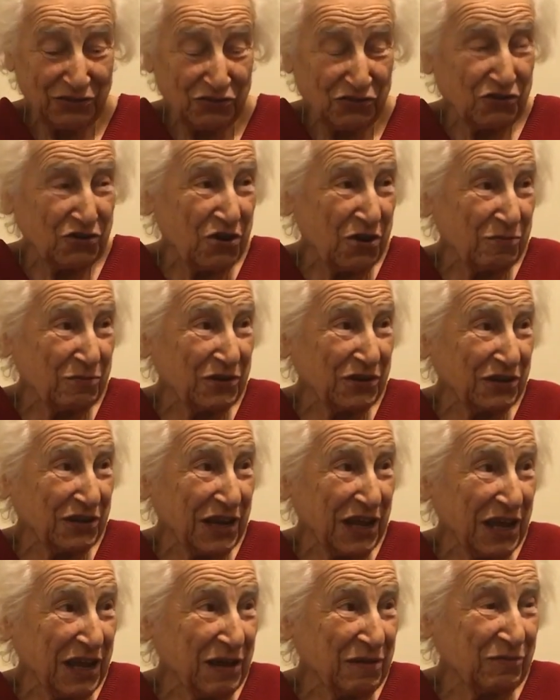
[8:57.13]
German
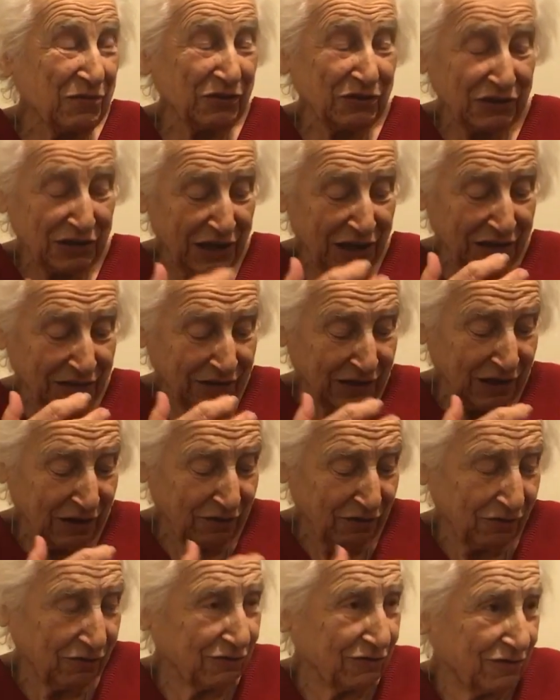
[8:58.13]
name, and they
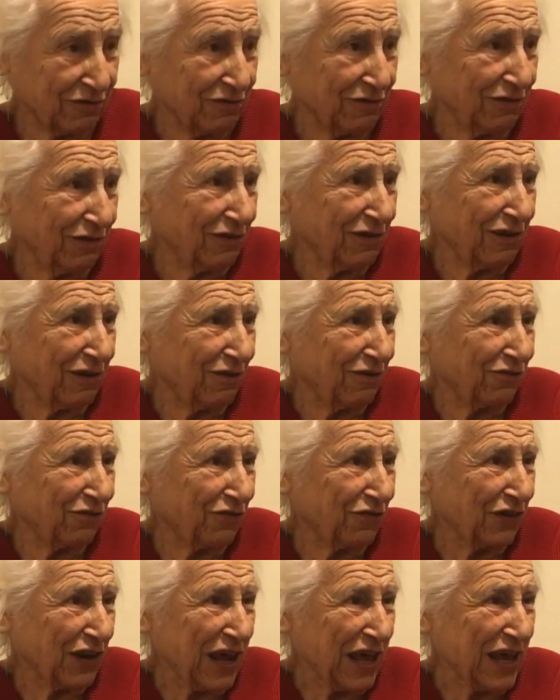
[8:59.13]
looked, you know,
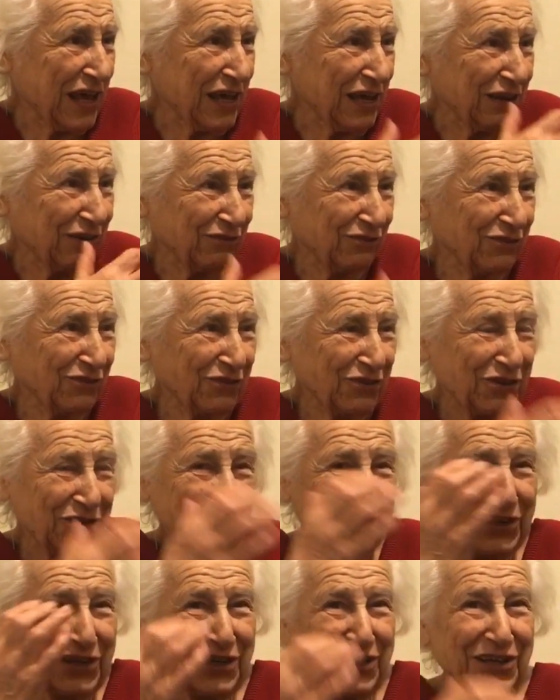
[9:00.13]
frail and
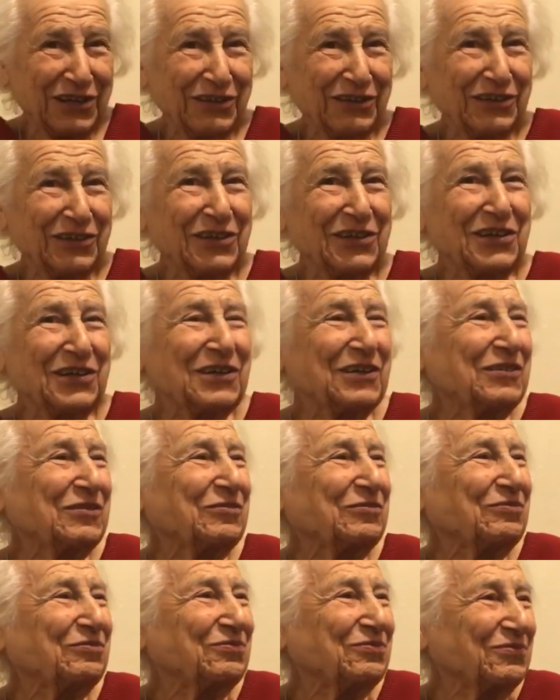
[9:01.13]
dirty, and
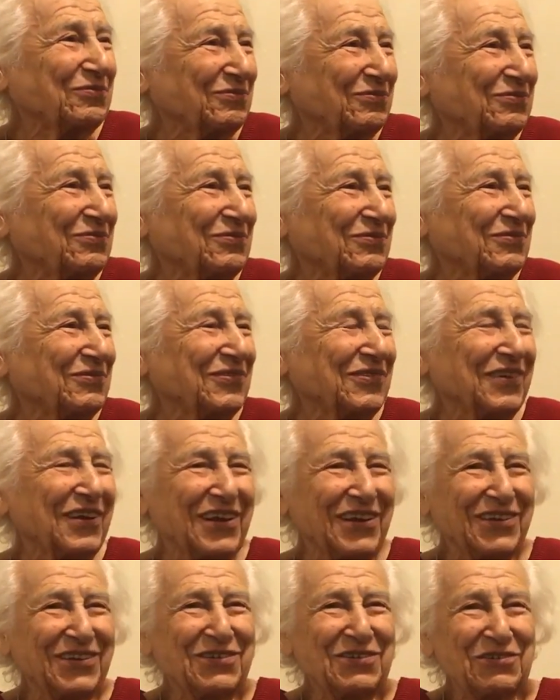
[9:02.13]

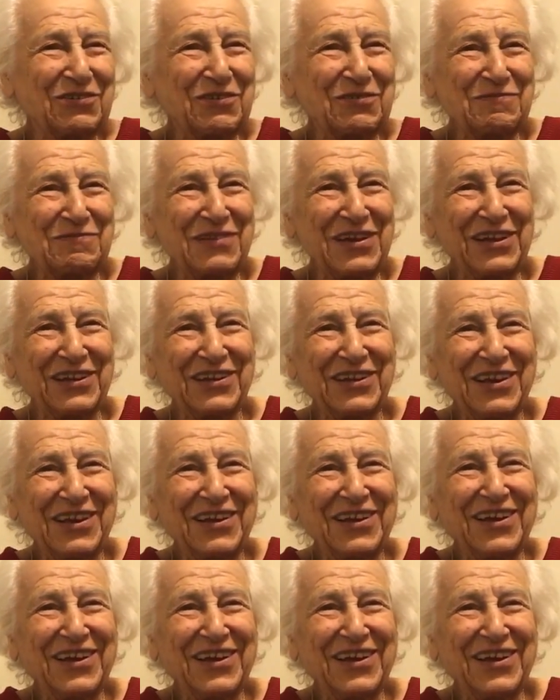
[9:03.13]
he took them in,